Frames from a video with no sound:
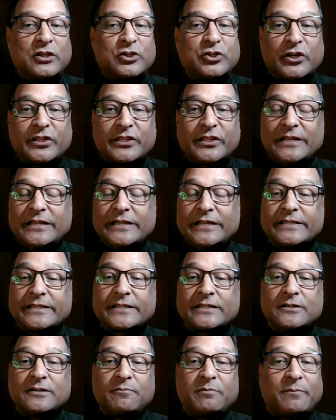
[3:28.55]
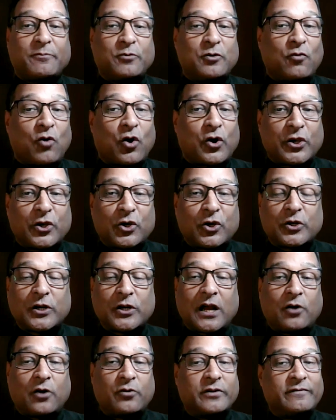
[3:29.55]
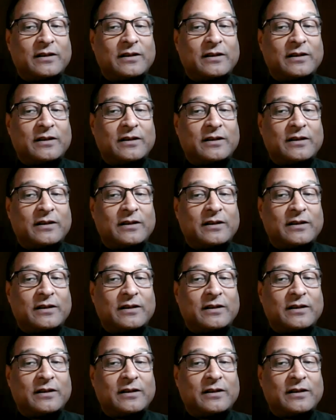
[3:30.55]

journalists, people working on ground,